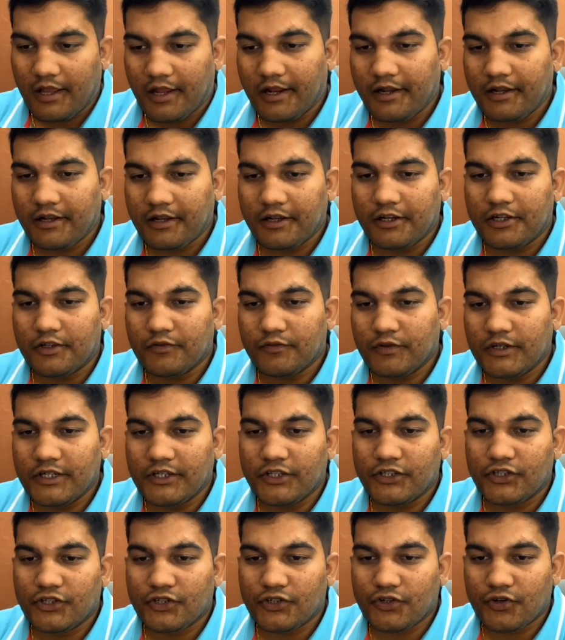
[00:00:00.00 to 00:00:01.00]
And it will
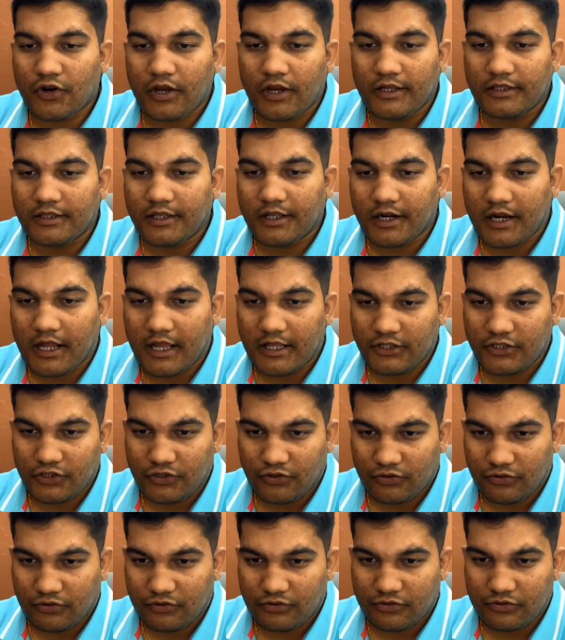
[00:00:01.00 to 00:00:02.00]
destroy the
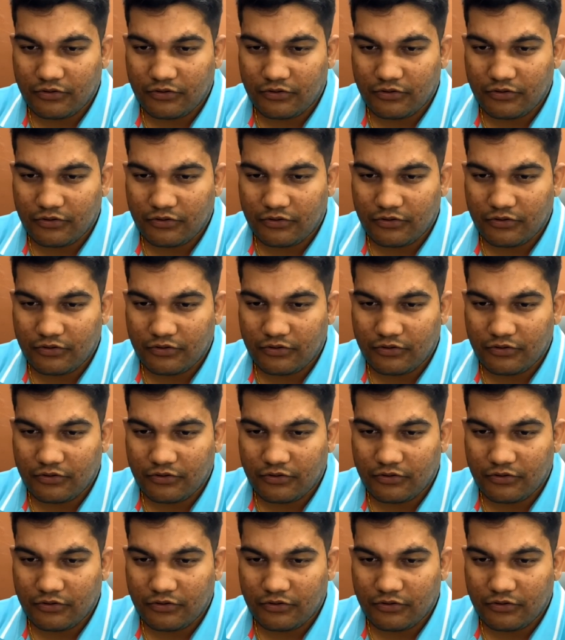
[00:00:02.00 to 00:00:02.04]
Rajyog.